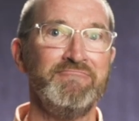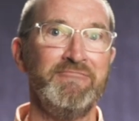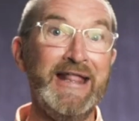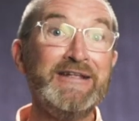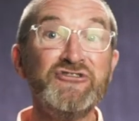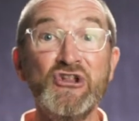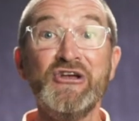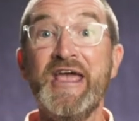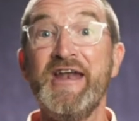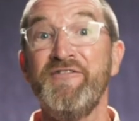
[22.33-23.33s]
let's
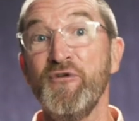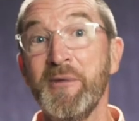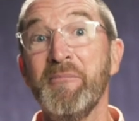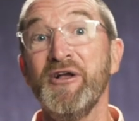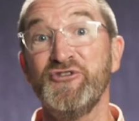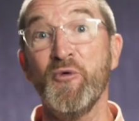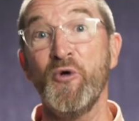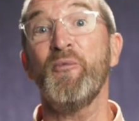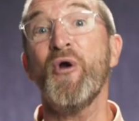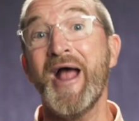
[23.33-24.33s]
look at it from a much
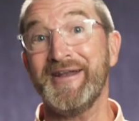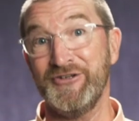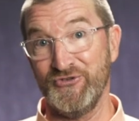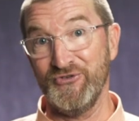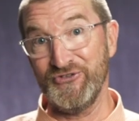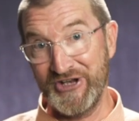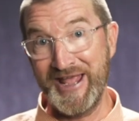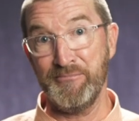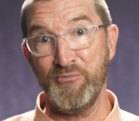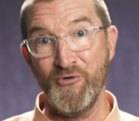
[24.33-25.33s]
more practical
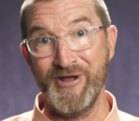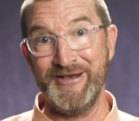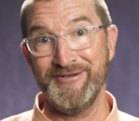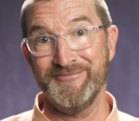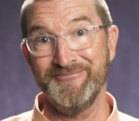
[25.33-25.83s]
standpoint.